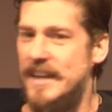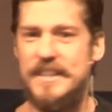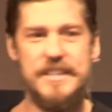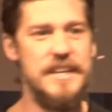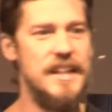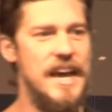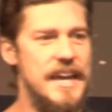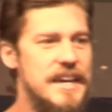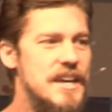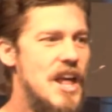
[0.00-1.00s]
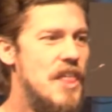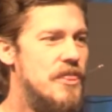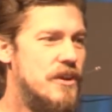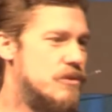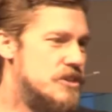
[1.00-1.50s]
Is he like
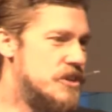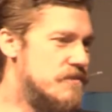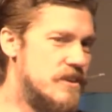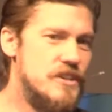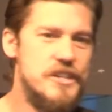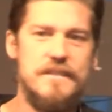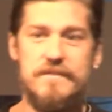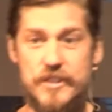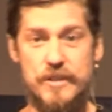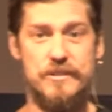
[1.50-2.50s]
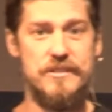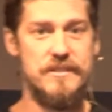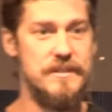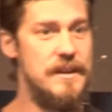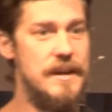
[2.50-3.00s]
the Christian version of Zeus,
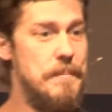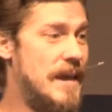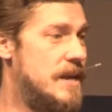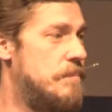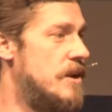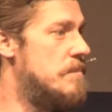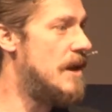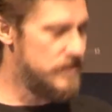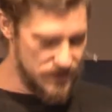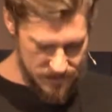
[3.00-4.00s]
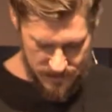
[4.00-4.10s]
a man up on a mountain.